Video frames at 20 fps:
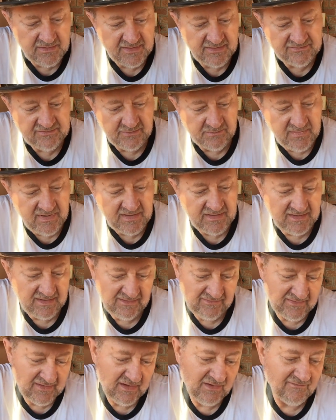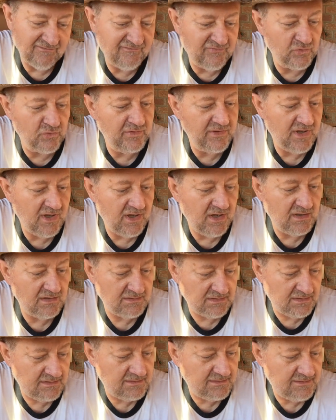Doesn't mean anything. A
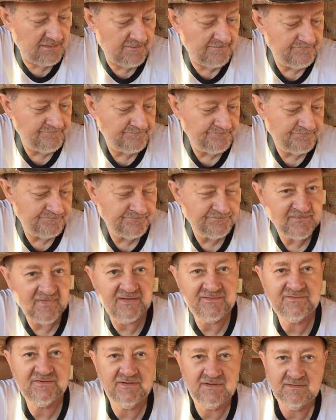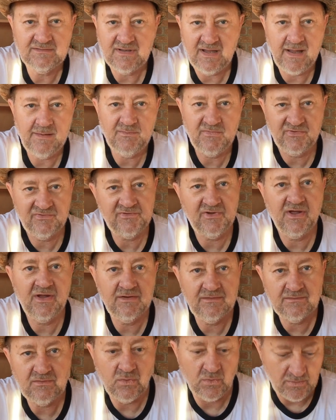Fuyang. It's an Amazon
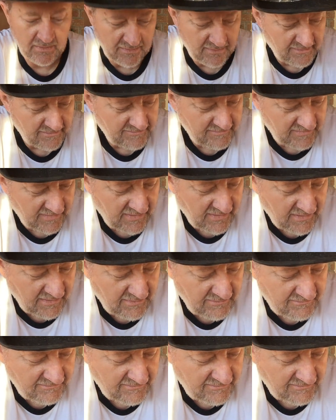order, you know.